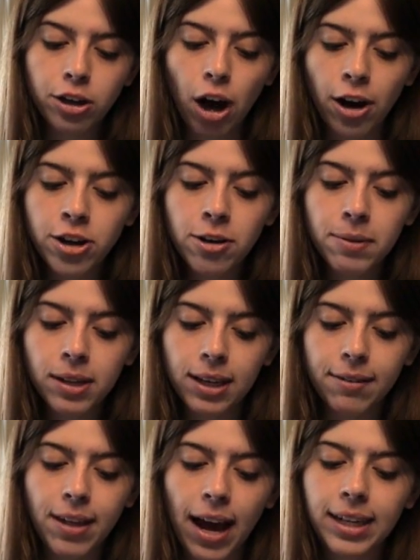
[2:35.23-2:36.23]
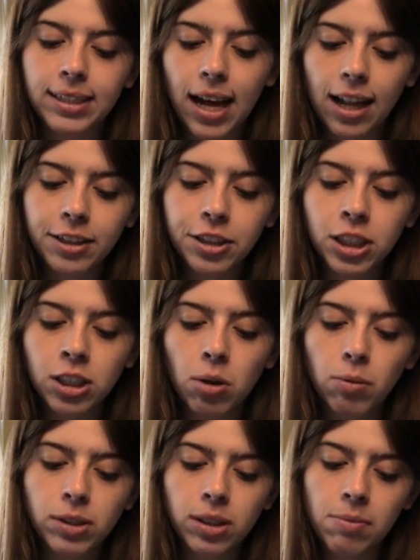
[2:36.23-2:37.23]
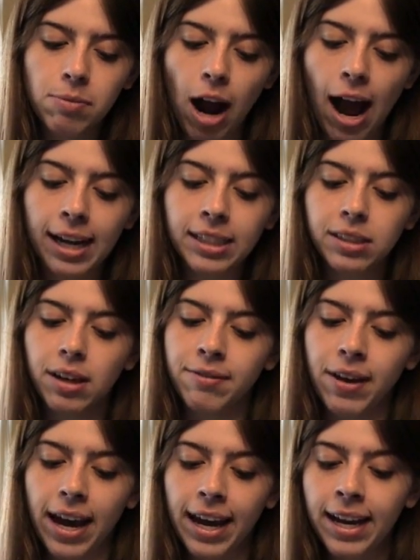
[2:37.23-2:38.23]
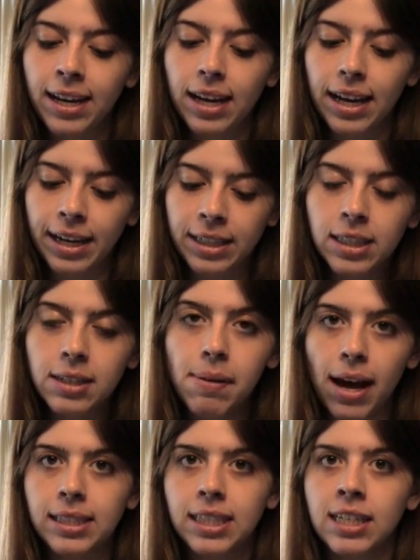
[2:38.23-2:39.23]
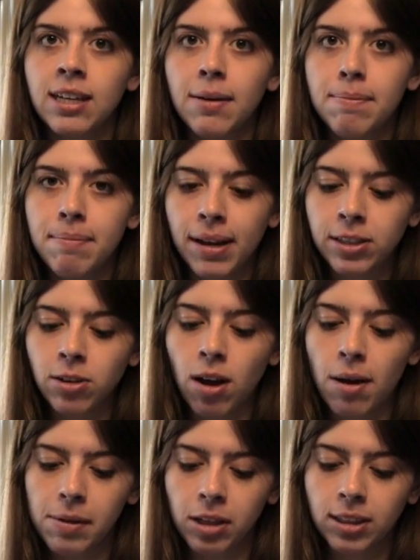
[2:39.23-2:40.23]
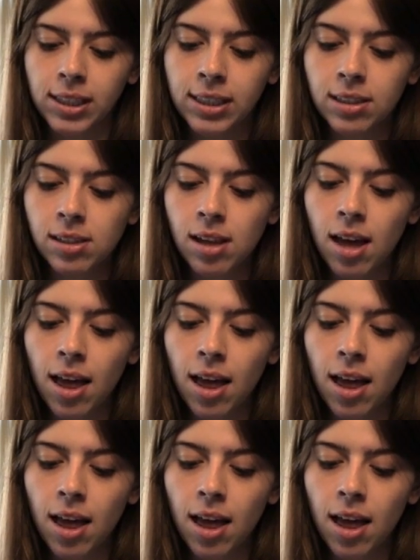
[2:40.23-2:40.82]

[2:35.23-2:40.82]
Gardner believed that intelligence was comprised of 8 independent mental abilities.